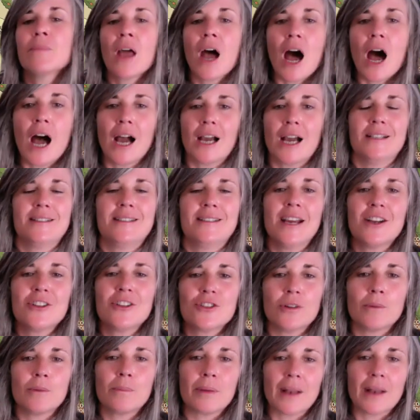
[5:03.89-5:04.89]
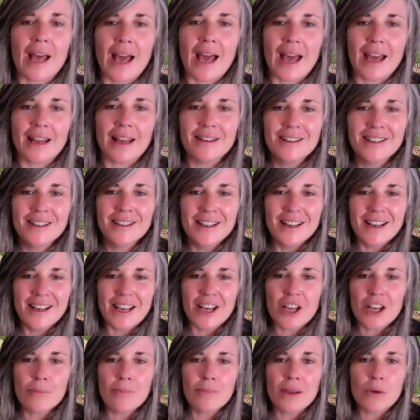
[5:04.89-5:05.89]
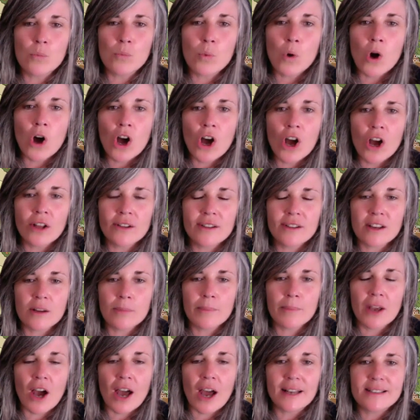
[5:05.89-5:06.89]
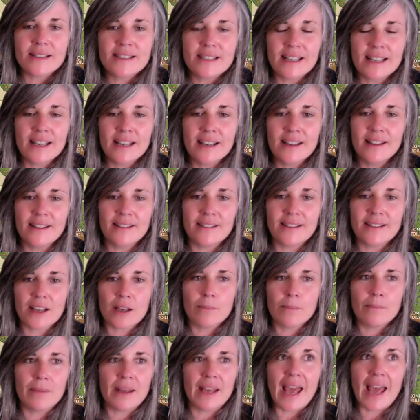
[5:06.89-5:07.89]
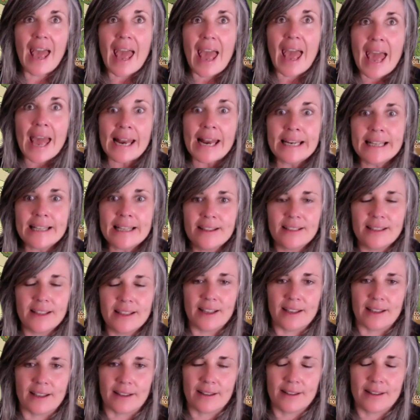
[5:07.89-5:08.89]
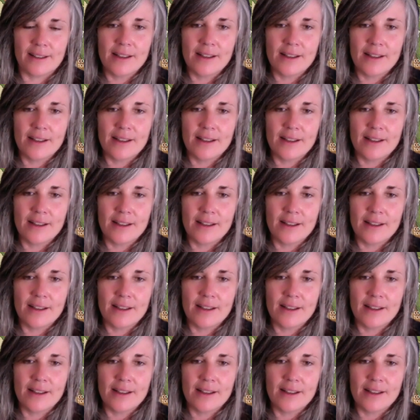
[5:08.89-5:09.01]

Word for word: architectural plan it can be words it can be ideas it can be anything